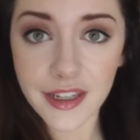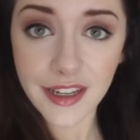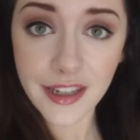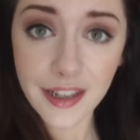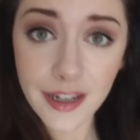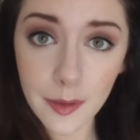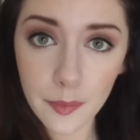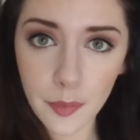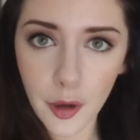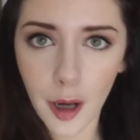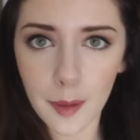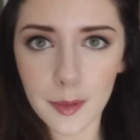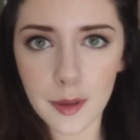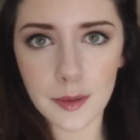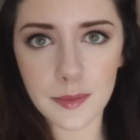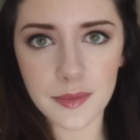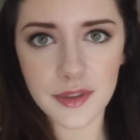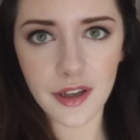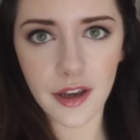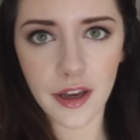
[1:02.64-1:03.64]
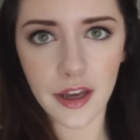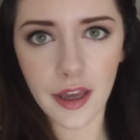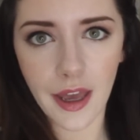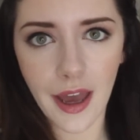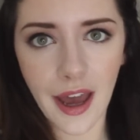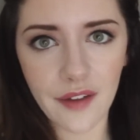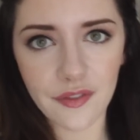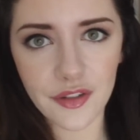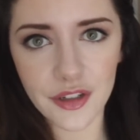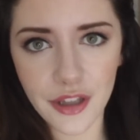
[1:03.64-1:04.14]
the eating problems, I
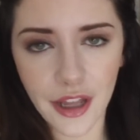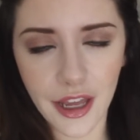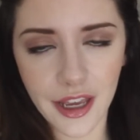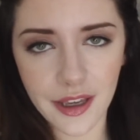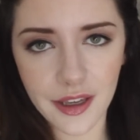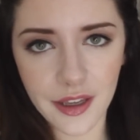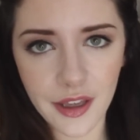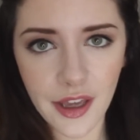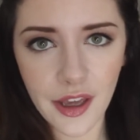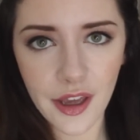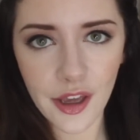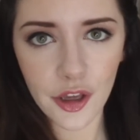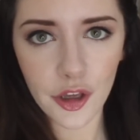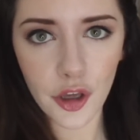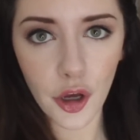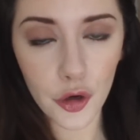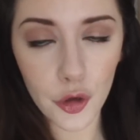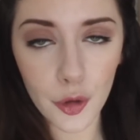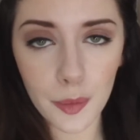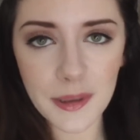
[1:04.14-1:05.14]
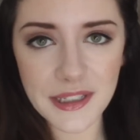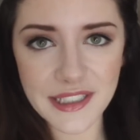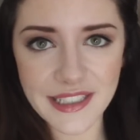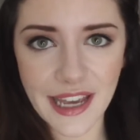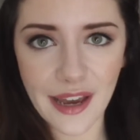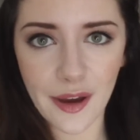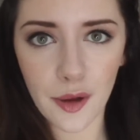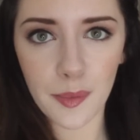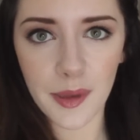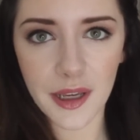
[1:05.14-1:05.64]
haven't like gone up and
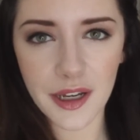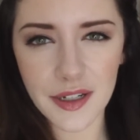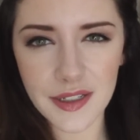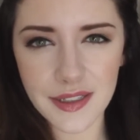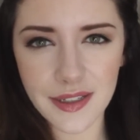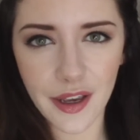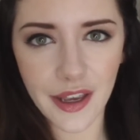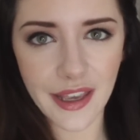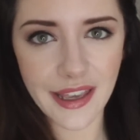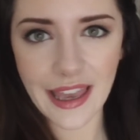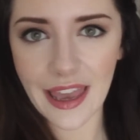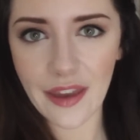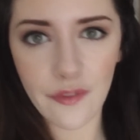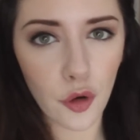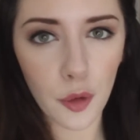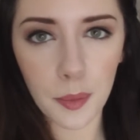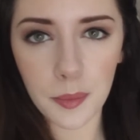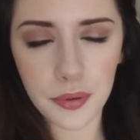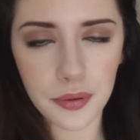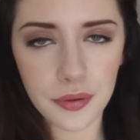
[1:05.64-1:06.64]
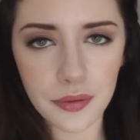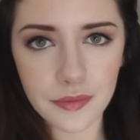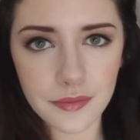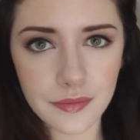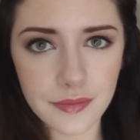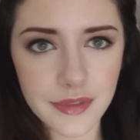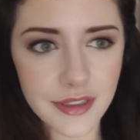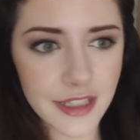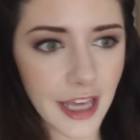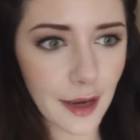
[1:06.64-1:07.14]
down because I gave up
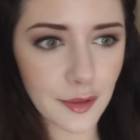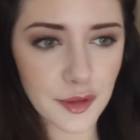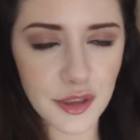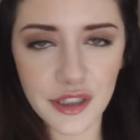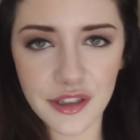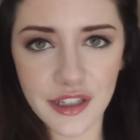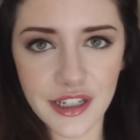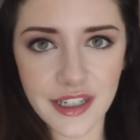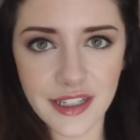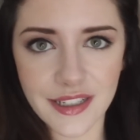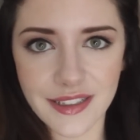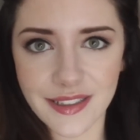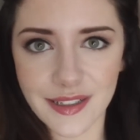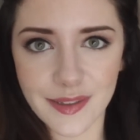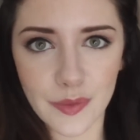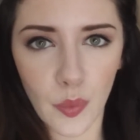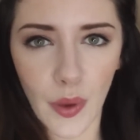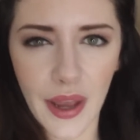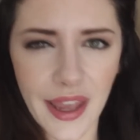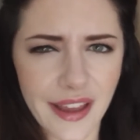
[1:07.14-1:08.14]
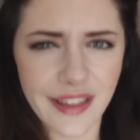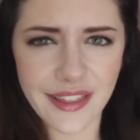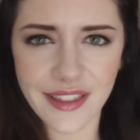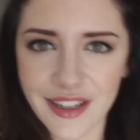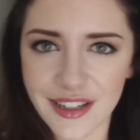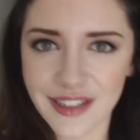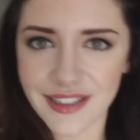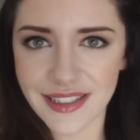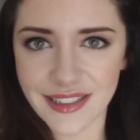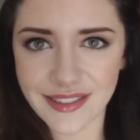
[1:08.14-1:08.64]
counting things and weighing
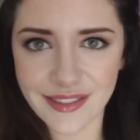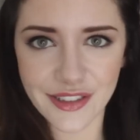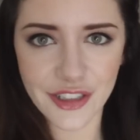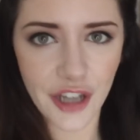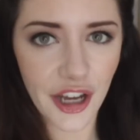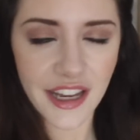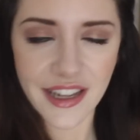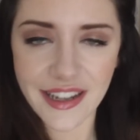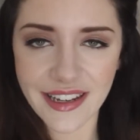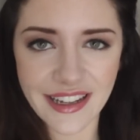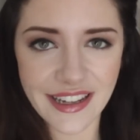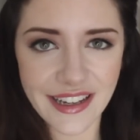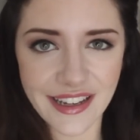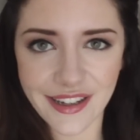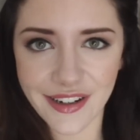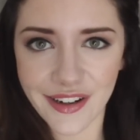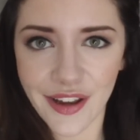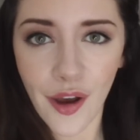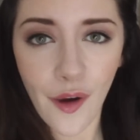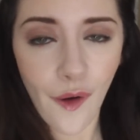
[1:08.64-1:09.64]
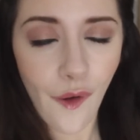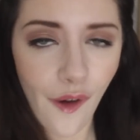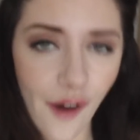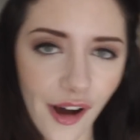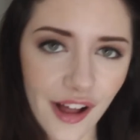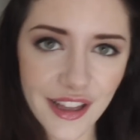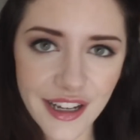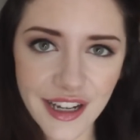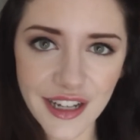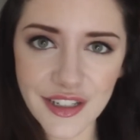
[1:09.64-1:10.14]
things and dieting and
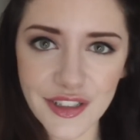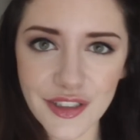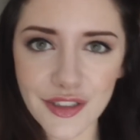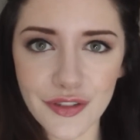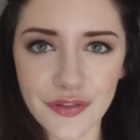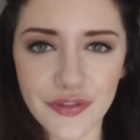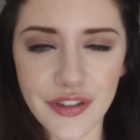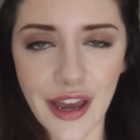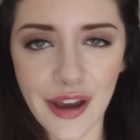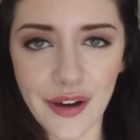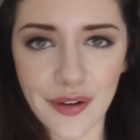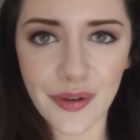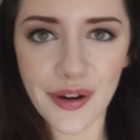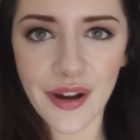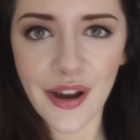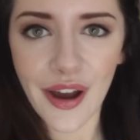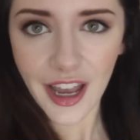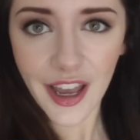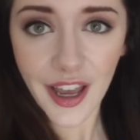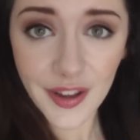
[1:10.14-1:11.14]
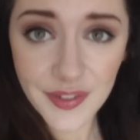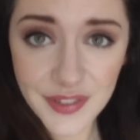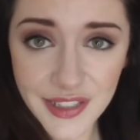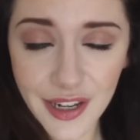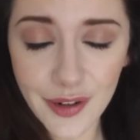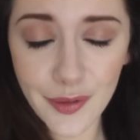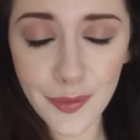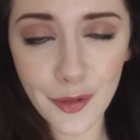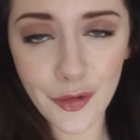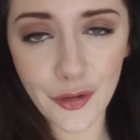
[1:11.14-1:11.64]
all that kind of stuff. Now I have
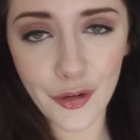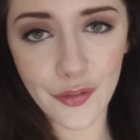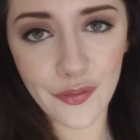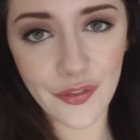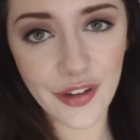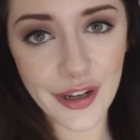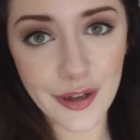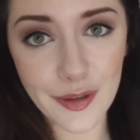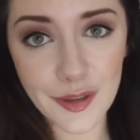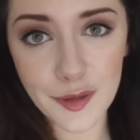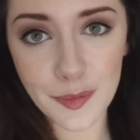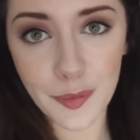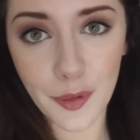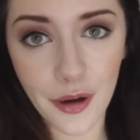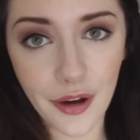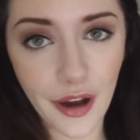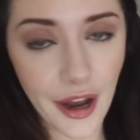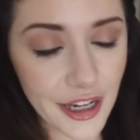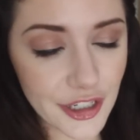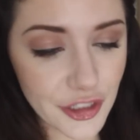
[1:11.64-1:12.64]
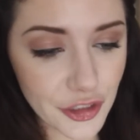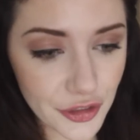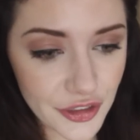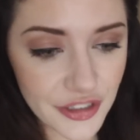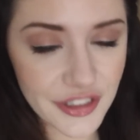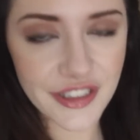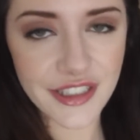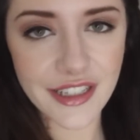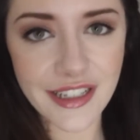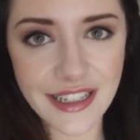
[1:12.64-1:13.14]
said it before in videos, but I
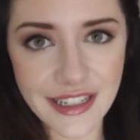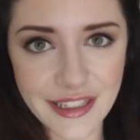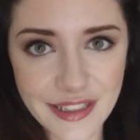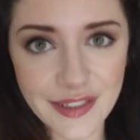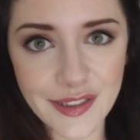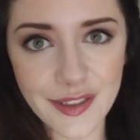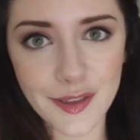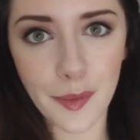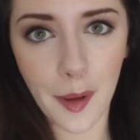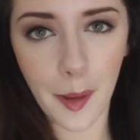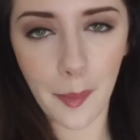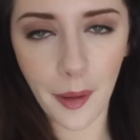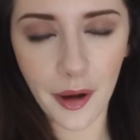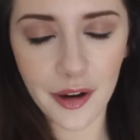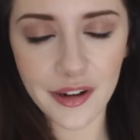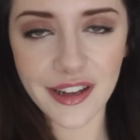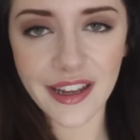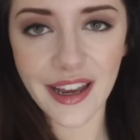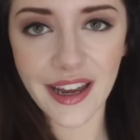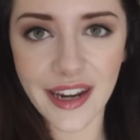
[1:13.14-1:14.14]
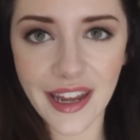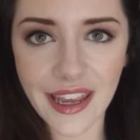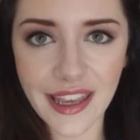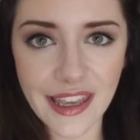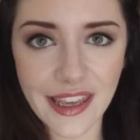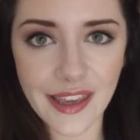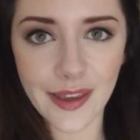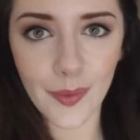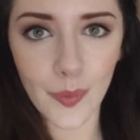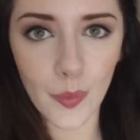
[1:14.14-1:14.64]
just listen to my body and I
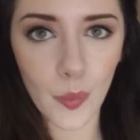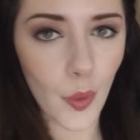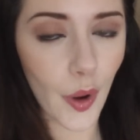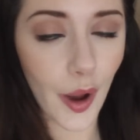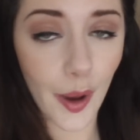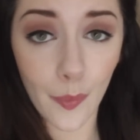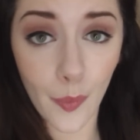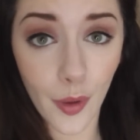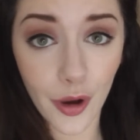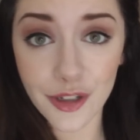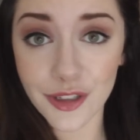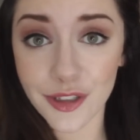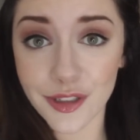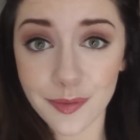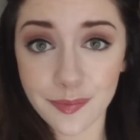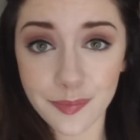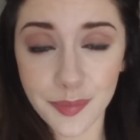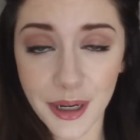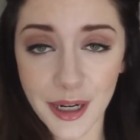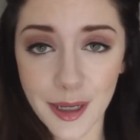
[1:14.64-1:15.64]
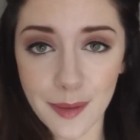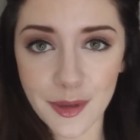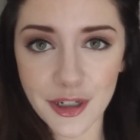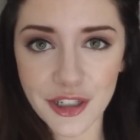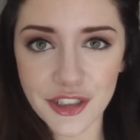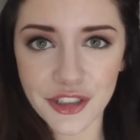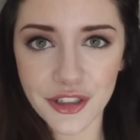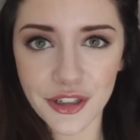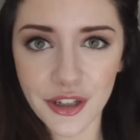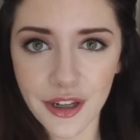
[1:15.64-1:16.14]
eat what I want. Pretty
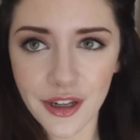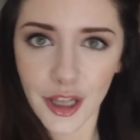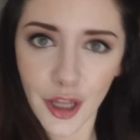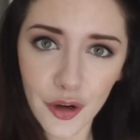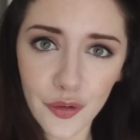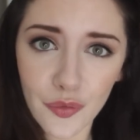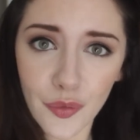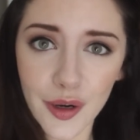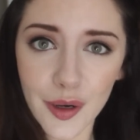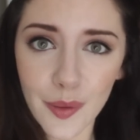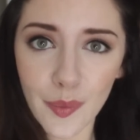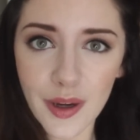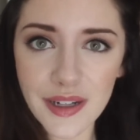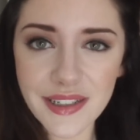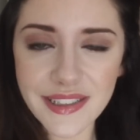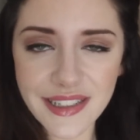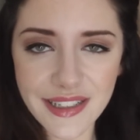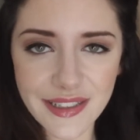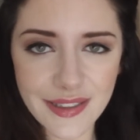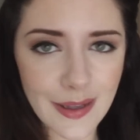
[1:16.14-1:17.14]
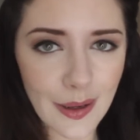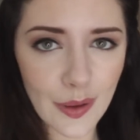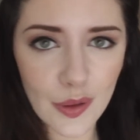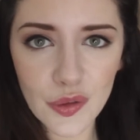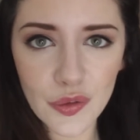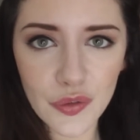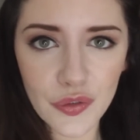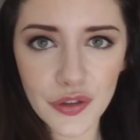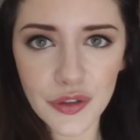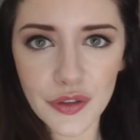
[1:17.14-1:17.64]
much a lot of what I want is
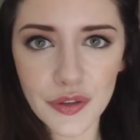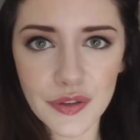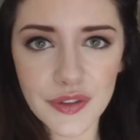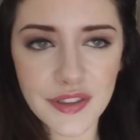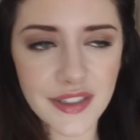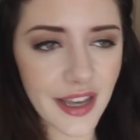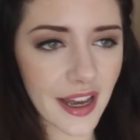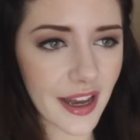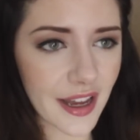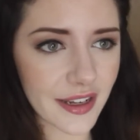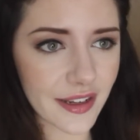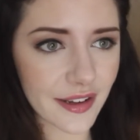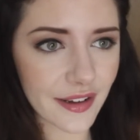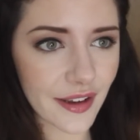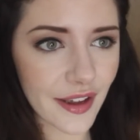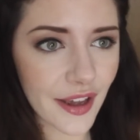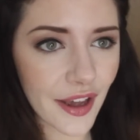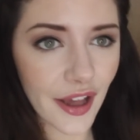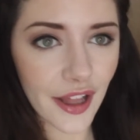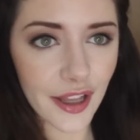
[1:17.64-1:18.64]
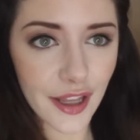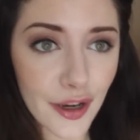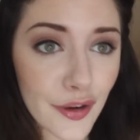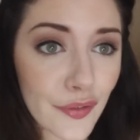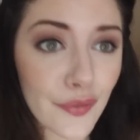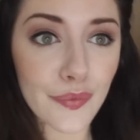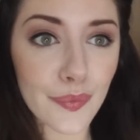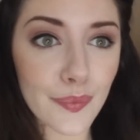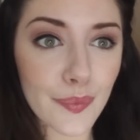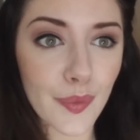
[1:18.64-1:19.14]
whole foods and a lot
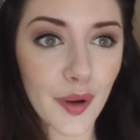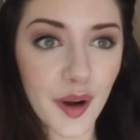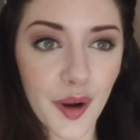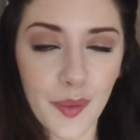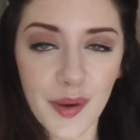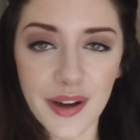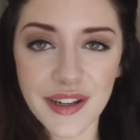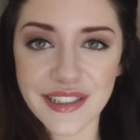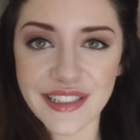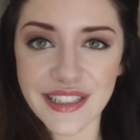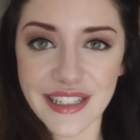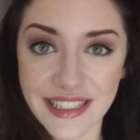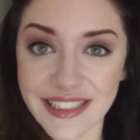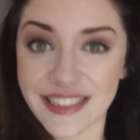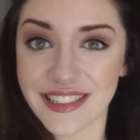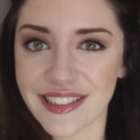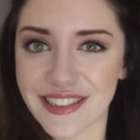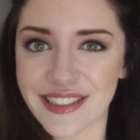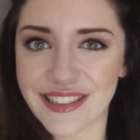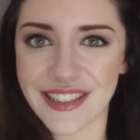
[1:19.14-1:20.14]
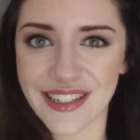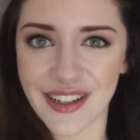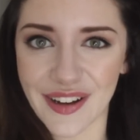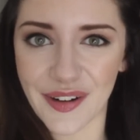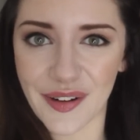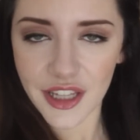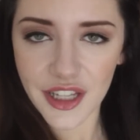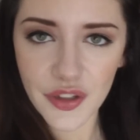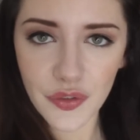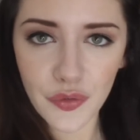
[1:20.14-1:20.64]
of what I want isn't.
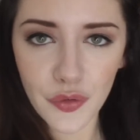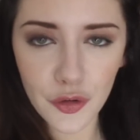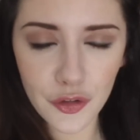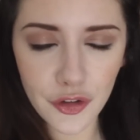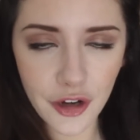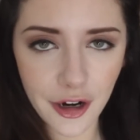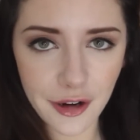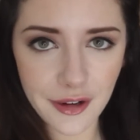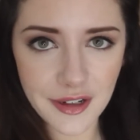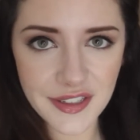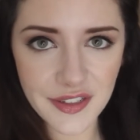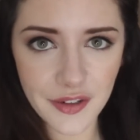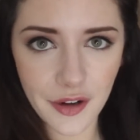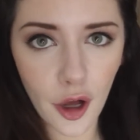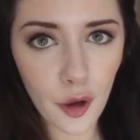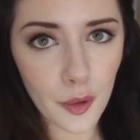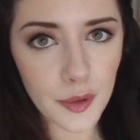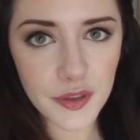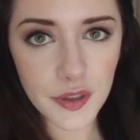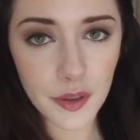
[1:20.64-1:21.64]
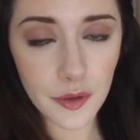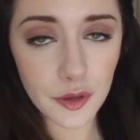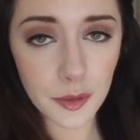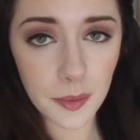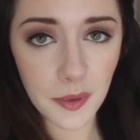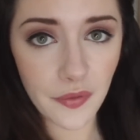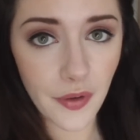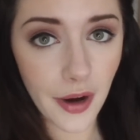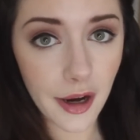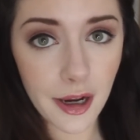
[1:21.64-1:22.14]
So these food diaries are always going to
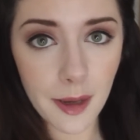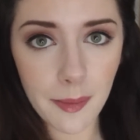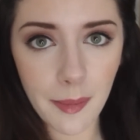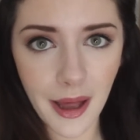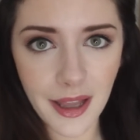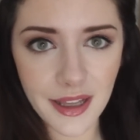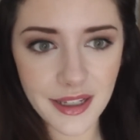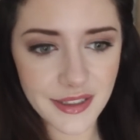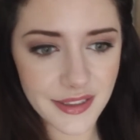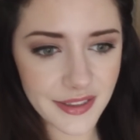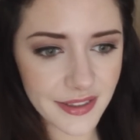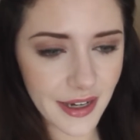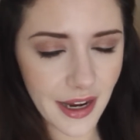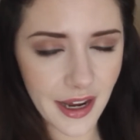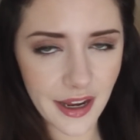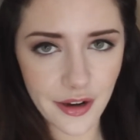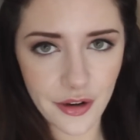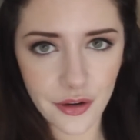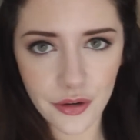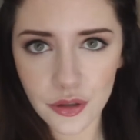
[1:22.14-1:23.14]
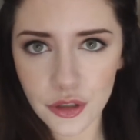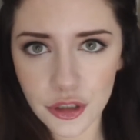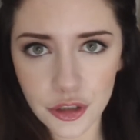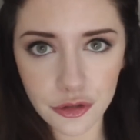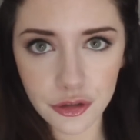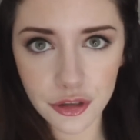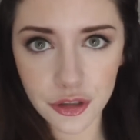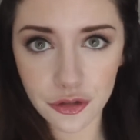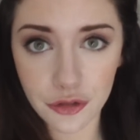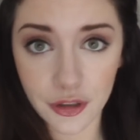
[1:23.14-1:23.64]
be very balanced and
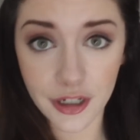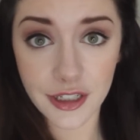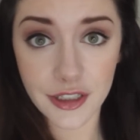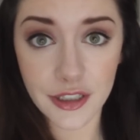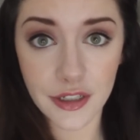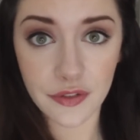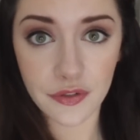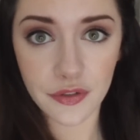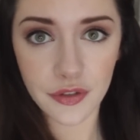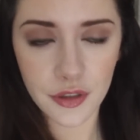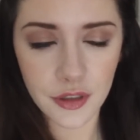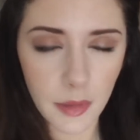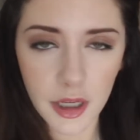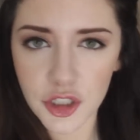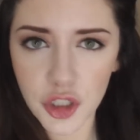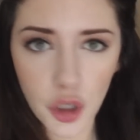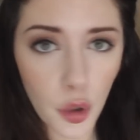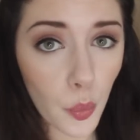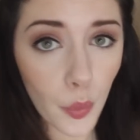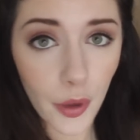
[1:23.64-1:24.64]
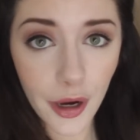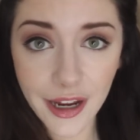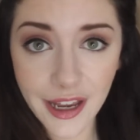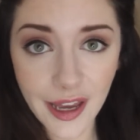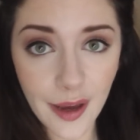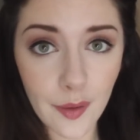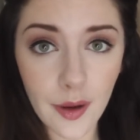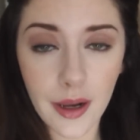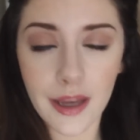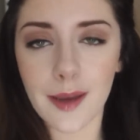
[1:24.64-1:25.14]
unrestrictive. I don't work
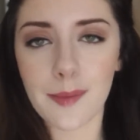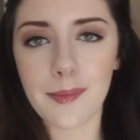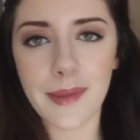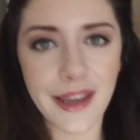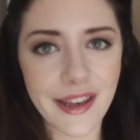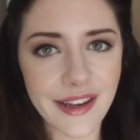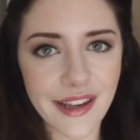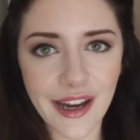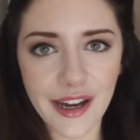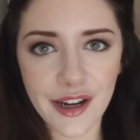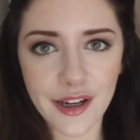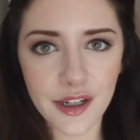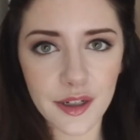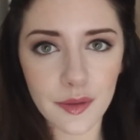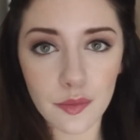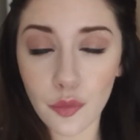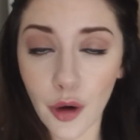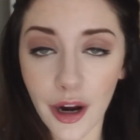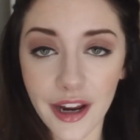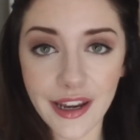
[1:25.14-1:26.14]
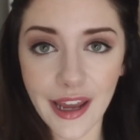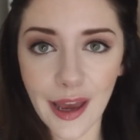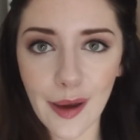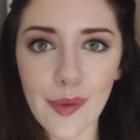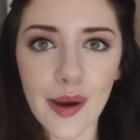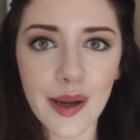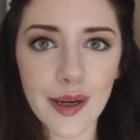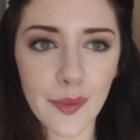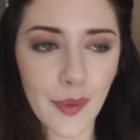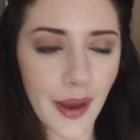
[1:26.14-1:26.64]
out like a maniac right
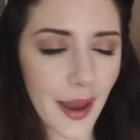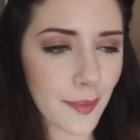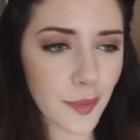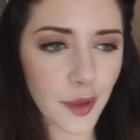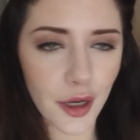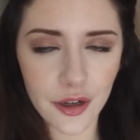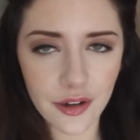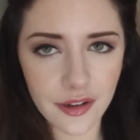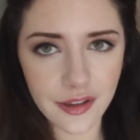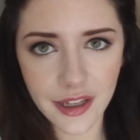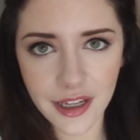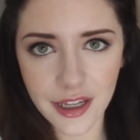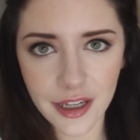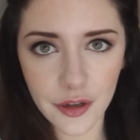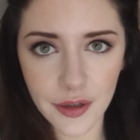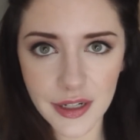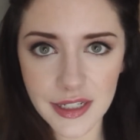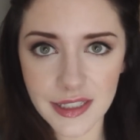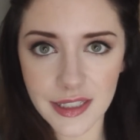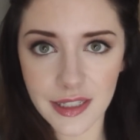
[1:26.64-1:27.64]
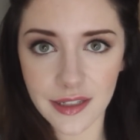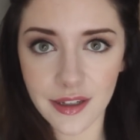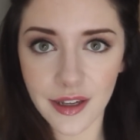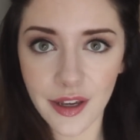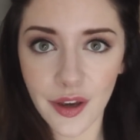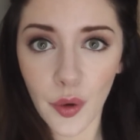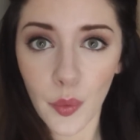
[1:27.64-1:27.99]
now anyway. I'm not on like a crazy